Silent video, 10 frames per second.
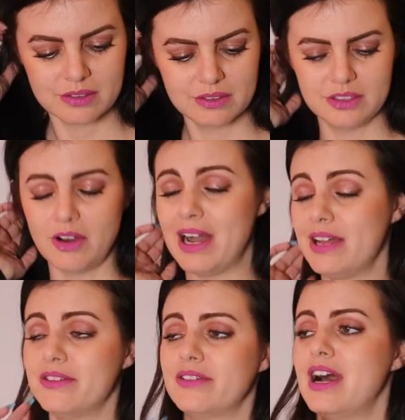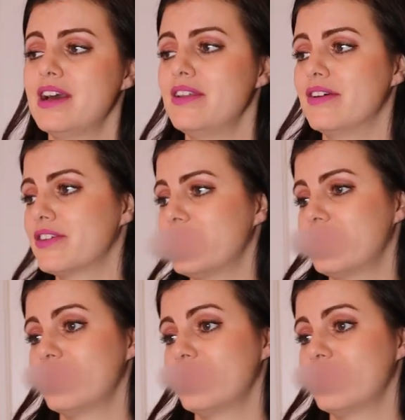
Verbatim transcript: That's what I do not know.